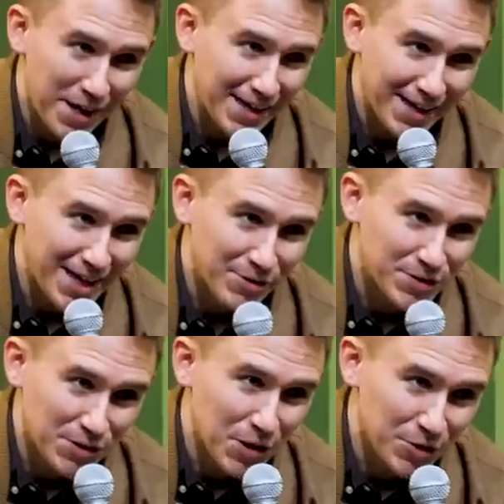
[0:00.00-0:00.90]
why I got down
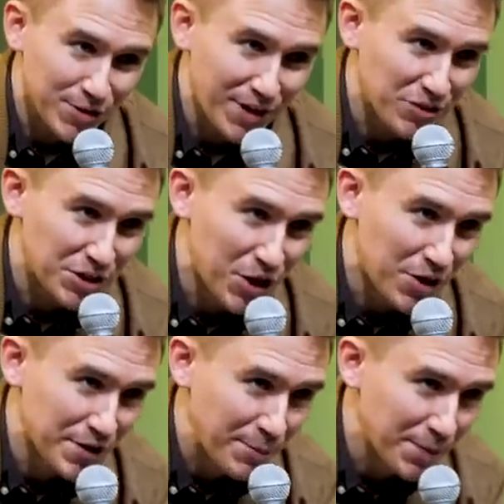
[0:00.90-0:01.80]
this low. You're definitely
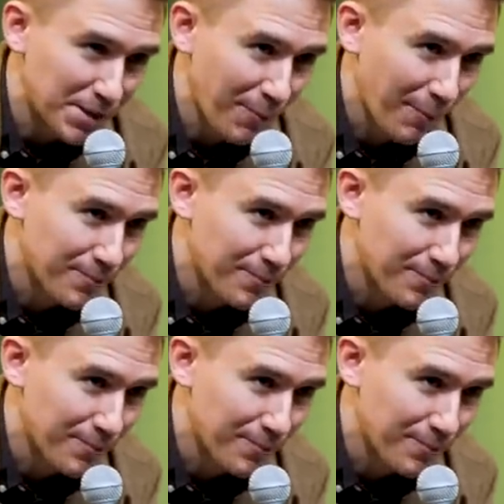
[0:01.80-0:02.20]
taller than me.